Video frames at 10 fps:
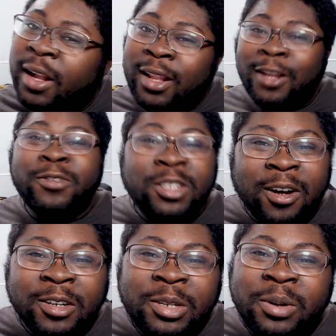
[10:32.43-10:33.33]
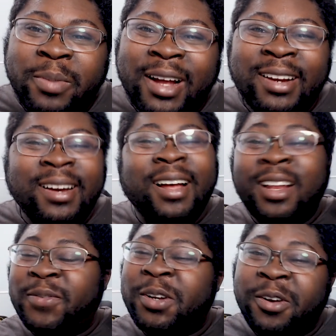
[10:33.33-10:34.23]
I'd love to talk to you about it. I'd
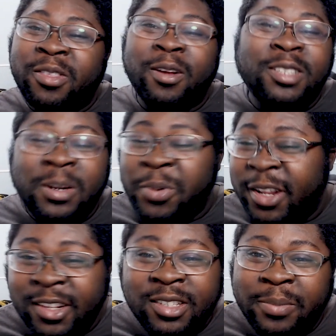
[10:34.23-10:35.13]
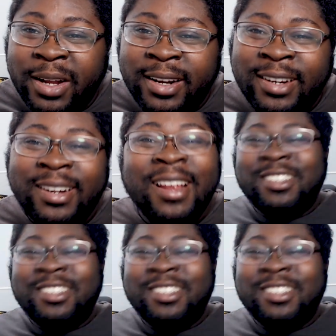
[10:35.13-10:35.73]
love to hear your thoughts and opinions about it.